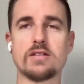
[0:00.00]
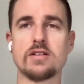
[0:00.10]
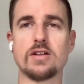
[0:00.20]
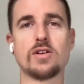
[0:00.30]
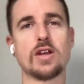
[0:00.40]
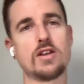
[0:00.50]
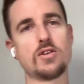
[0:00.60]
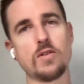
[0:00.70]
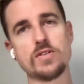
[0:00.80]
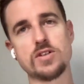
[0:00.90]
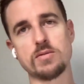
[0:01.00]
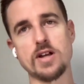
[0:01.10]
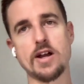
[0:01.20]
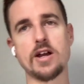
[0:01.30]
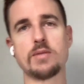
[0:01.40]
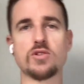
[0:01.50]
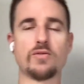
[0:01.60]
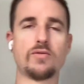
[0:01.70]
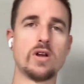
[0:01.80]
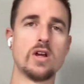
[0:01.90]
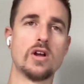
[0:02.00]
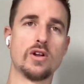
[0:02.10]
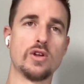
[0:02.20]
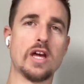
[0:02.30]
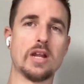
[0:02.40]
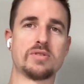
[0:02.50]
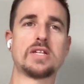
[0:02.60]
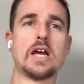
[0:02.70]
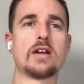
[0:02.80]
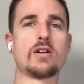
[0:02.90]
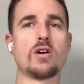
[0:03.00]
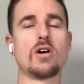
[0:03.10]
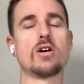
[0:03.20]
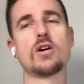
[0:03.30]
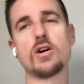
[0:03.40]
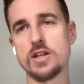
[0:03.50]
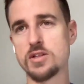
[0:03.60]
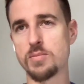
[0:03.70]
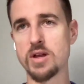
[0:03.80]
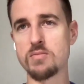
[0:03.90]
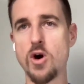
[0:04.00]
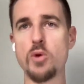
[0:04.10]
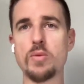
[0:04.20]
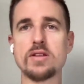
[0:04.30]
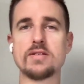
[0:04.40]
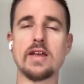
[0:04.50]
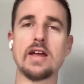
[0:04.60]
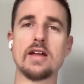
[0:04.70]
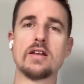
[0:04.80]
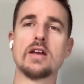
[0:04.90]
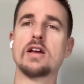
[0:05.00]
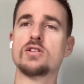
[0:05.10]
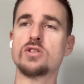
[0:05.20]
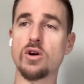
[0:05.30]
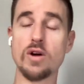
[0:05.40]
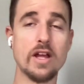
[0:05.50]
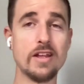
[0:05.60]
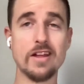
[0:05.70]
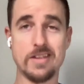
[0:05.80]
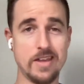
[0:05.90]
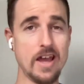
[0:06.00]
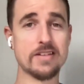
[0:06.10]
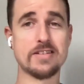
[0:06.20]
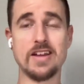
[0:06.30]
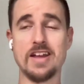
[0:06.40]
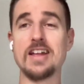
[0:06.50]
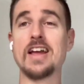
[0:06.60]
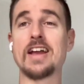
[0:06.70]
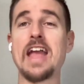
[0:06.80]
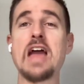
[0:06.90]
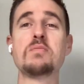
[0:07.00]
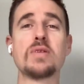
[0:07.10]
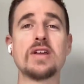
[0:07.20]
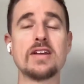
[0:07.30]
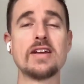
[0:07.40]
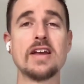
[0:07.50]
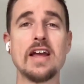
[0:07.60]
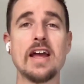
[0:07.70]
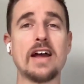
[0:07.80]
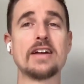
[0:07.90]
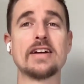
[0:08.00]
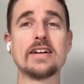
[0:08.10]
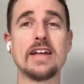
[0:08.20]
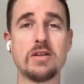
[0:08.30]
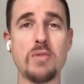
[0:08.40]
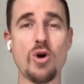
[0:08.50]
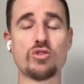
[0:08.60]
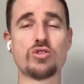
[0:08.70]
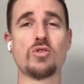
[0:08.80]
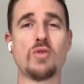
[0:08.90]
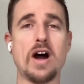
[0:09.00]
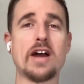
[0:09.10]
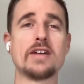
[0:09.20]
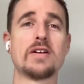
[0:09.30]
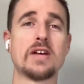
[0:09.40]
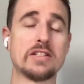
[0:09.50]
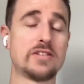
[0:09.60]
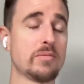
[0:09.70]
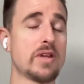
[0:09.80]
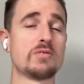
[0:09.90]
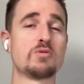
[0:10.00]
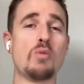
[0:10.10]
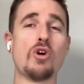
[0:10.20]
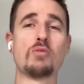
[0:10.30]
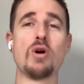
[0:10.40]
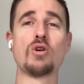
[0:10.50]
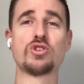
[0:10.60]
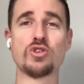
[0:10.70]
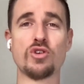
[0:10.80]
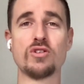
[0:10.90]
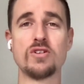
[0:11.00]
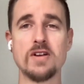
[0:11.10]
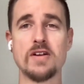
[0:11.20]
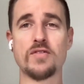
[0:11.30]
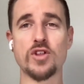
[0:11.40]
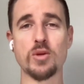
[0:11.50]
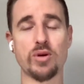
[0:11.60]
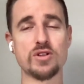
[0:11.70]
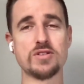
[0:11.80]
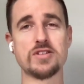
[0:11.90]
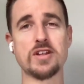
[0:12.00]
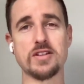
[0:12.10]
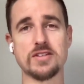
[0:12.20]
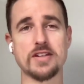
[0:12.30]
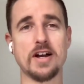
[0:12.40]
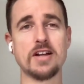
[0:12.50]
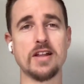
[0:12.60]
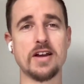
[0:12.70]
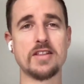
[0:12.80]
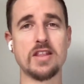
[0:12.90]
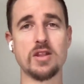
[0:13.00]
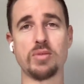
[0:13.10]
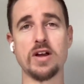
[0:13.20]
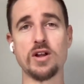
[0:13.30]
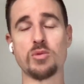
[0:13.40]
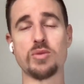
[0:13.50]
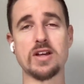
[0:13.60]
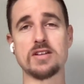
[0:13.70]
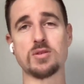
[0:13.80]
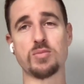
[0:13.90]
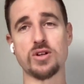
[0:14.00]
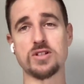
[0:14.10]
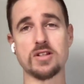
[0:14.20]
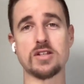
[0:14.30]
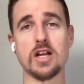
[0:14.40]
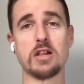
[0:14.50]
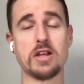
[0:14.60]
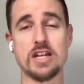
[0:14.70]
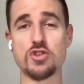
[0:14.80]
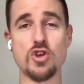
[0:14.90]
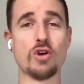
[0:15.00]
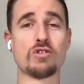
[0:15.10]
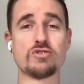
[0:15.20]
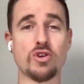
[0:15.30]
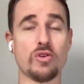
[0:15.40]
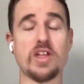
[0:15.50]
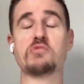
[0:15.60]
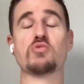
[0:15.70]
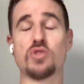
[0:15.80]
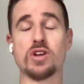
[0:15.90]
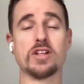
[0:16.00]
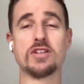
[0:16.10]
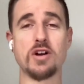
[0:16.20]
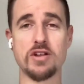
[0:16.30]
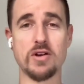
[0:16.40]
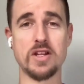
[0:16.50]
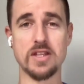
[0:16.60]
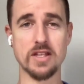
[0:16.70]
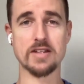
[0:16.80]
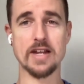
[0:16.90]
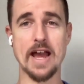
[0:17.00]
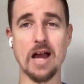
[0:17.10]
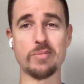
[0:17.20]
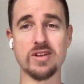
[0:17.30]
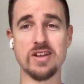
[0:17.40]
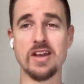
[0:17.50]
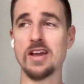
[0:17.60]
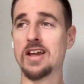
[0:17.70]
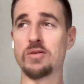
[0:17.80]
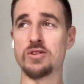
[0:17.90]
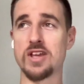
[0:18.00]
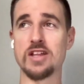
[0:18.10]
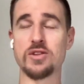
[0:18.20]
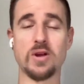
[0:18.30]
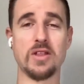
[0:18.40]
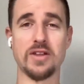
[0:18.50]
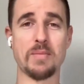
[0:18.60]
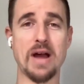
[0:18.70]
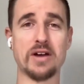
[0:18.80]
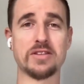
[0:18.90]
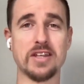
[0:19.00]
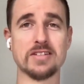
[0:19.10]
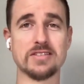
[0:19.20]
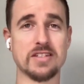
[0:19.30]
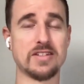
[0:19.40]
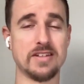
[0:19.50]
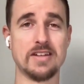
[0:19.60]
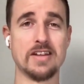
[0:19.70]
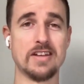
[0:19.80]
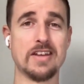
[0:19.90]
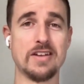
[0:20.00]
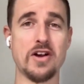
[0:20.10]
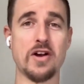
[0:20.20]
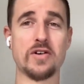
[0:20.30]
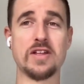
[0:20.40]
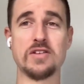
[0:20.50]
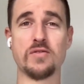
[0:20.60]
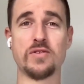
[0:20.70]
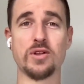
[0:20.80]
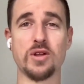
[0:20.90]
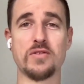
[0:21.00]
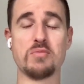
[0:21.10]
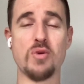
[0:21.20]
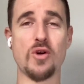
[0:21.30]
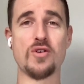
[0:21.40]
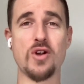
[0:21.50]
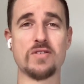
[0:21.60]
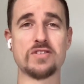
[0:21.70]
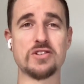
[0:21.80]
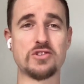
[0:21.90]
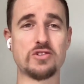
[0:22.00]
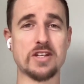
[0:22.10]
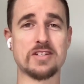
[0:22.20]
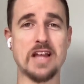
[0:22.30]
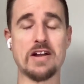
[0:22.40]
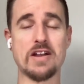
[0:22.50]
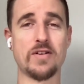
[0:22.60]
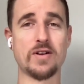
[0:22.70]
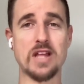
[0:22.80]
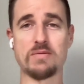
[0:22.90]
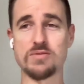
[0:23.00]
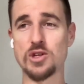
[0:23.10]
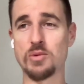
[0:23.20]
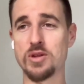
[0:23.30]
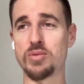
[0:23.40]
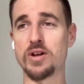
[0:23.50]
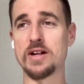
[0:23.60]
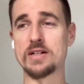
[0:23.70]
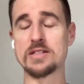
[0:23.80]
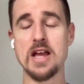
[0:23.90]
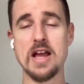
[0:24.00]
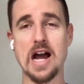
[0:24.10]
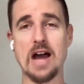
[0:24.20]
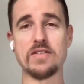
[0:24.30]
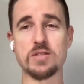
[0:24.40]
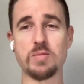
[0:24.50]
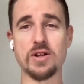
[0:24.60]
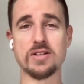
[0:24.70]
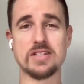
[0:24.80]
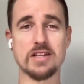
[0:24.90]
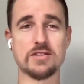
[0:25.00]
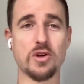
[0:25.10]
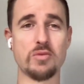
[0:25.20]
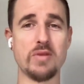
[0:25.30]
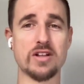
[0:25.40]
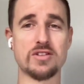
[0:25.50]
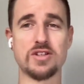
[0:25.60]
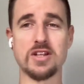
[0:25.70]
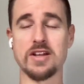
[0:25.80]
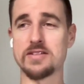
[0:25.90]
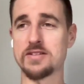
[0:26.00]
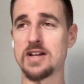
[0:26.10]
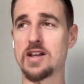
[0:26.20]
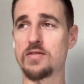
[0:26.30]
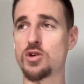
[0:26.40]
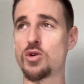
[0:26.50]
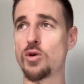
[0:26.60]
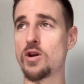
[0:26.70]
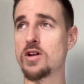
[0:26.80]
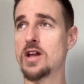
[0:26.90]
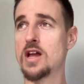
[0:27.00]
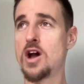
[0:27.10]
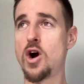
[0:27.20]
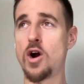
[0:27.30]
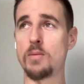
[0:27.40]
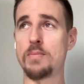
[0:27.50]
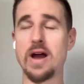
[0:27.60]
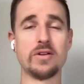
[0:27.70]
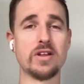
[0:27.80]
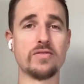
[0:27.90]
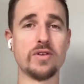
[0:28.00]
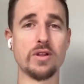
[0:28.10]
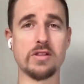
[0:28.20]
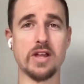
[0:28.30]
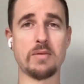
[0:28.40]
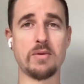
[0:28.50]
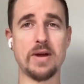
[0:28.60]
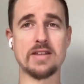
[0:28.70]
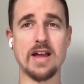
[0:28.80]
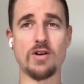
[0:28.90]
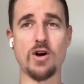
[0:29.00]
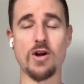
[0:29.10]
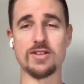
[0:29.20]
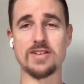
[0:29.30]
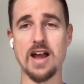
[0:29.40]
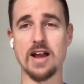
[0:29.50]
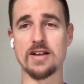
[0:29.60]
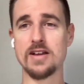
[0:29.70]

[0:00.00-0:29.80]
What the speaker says: You get nervous sometimes, or you get upset, or oh, it's a big moment. And so yes, it can be an emotional ride, and sometimes more emotional for the person sitting on the sideline than the player, because the person on the sideline has no control. They really don't know anything that's going to happen. When you can't do anything about things, it's you feel even more nervous and stressed out. I've heard that from so many players. I've experienced that so much, sitting on the side of a court, heart pounding, feeling like I'm about to have a heart attack.